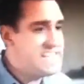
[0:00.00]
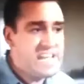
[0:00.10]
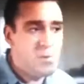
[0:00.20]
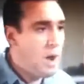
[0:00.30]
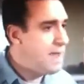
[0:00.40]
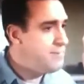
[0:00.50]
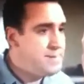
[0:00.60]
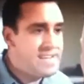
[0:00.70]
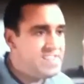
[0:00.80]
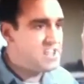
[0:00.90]
See, it
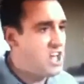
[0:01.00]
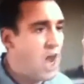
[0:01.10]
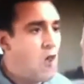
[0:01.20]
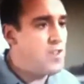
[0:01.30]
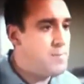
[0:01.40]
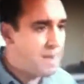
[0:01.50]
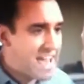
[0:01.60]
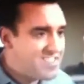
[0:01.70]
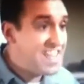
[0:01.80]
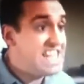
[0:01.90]
wasn't me that done all them
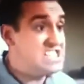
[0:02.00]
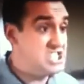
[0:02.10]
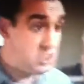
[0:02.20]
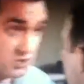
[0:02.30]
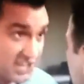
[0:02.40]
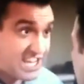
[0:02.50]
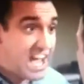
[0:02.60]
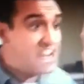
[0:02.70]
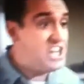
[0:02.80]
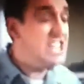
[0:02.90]
bad things that you
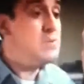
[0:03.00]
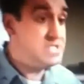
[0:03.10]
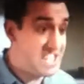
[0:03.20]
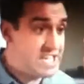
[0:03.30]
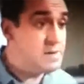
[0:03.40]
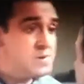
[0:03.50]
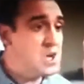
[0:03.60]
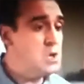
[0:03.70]
think I done. It was him,